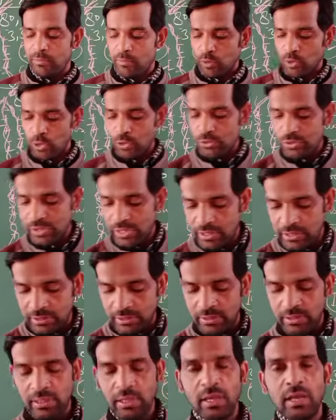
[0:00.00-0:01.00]

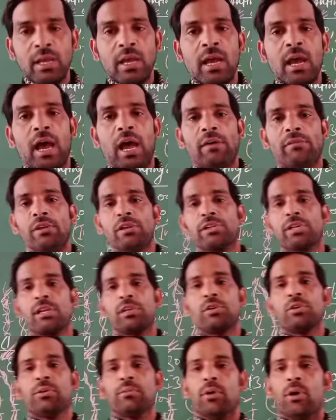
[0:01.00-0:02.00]
produces, I will tell
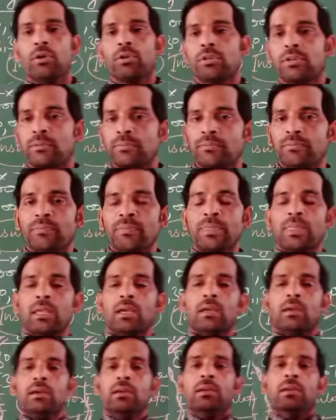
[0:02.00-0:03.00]
you
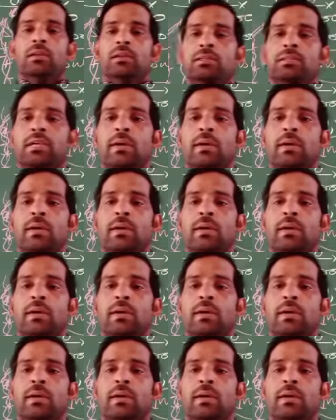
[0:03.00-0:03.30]
about.